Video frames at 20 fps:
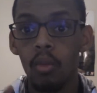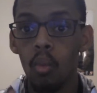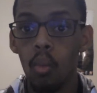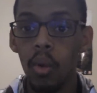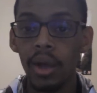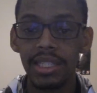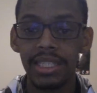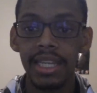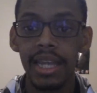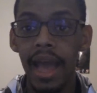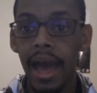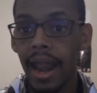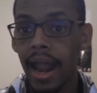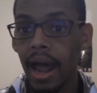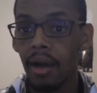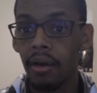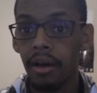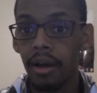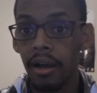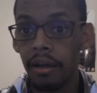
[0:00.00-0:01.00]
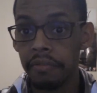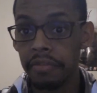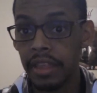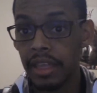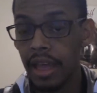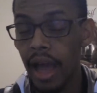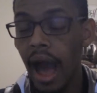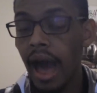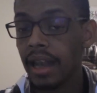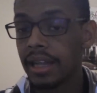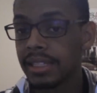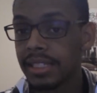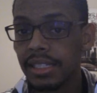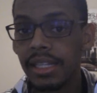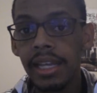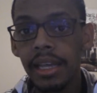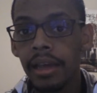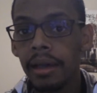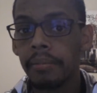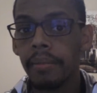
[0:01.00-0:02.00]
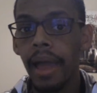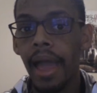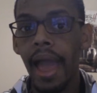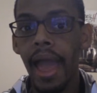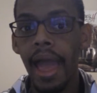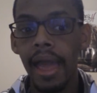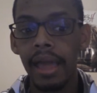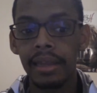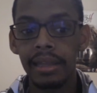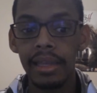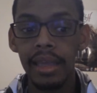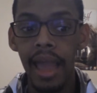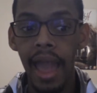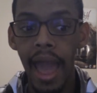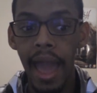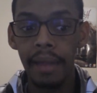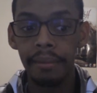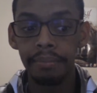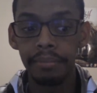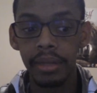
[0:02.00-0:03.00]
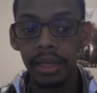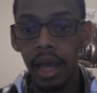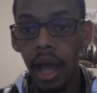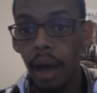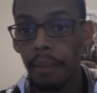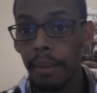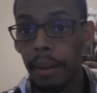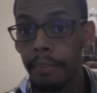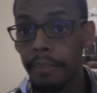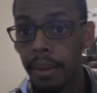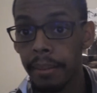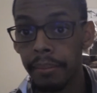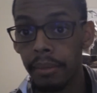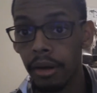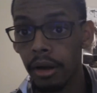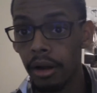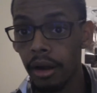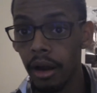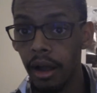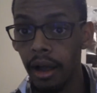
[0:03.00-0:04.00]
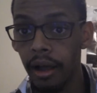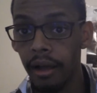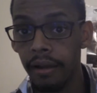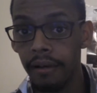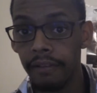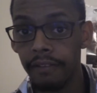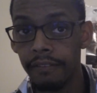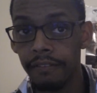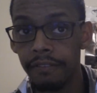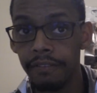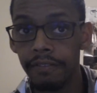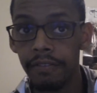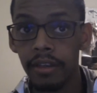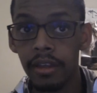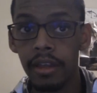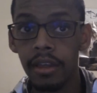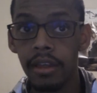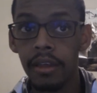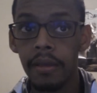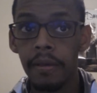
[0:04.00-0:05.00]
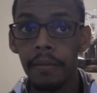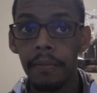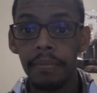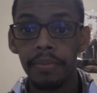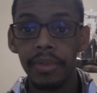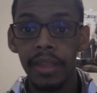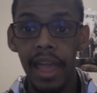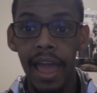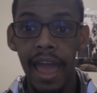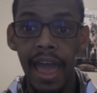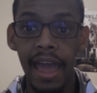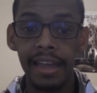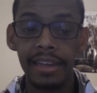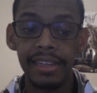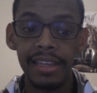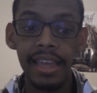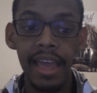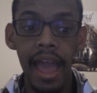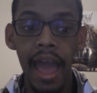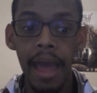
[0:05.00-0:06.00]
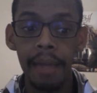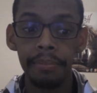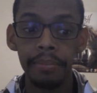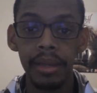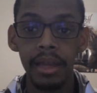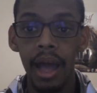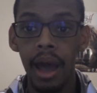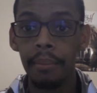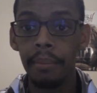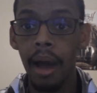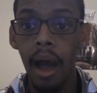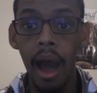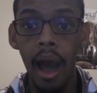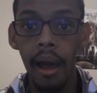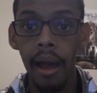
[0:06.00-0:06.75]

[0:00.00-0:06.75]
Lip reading: once he got out of the Colosseum and he had become a member of become